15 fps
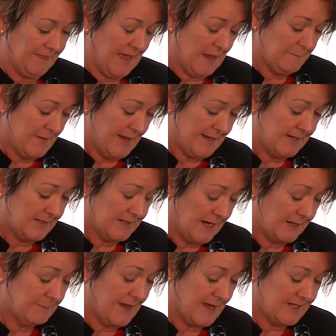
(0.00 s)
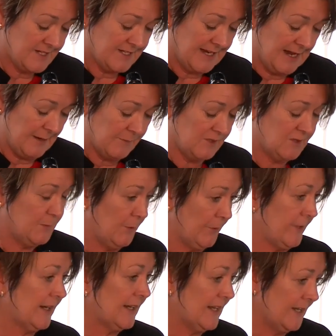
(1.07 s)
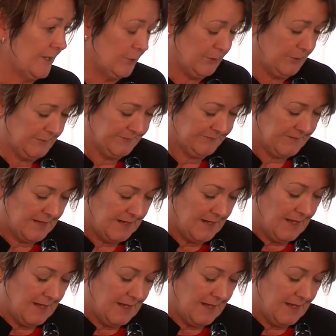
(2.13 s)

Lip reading: and that young man's name was Buri Kidu.